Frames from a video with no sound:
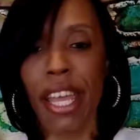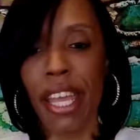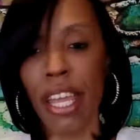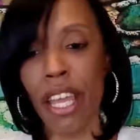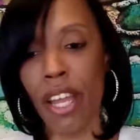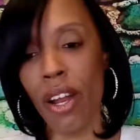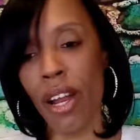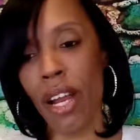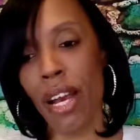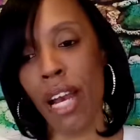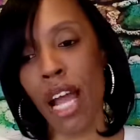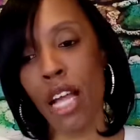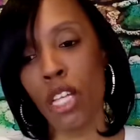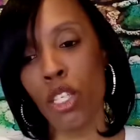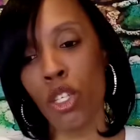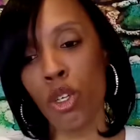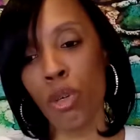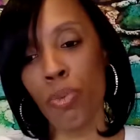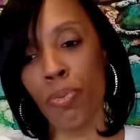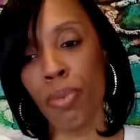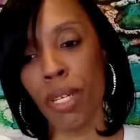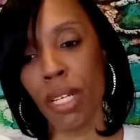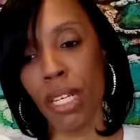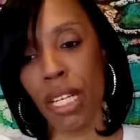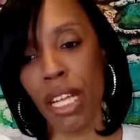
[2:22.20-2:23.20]
here, and I do
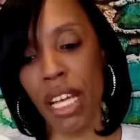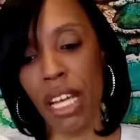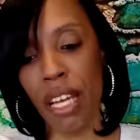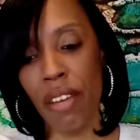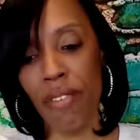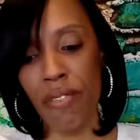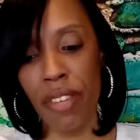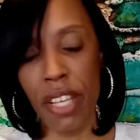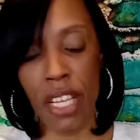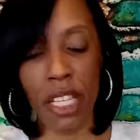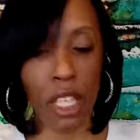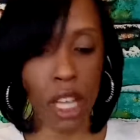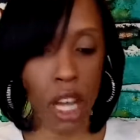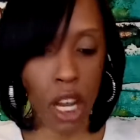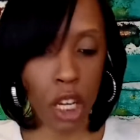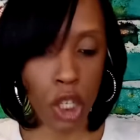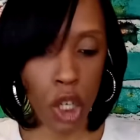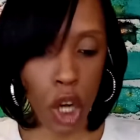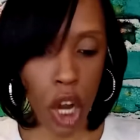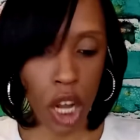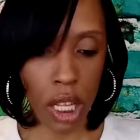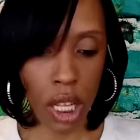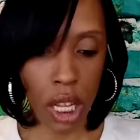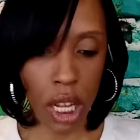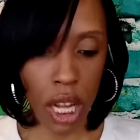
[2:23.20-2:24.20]
believe these are
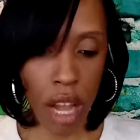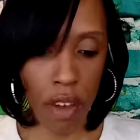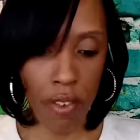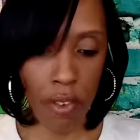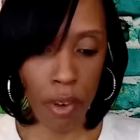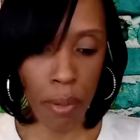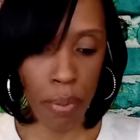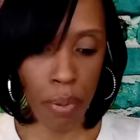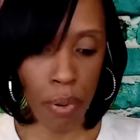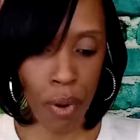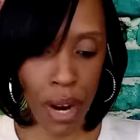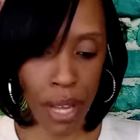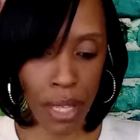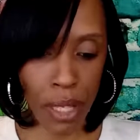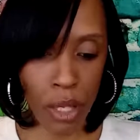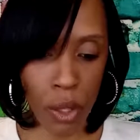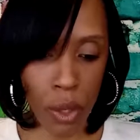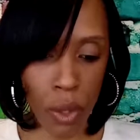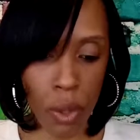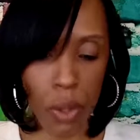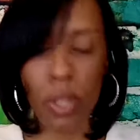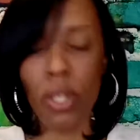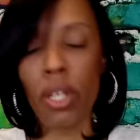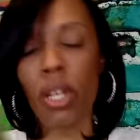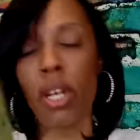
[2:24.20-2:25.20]
chocolate-covered
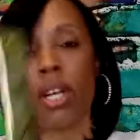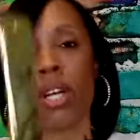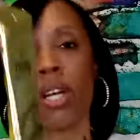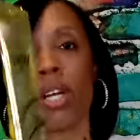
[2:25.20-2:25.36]
pretzels.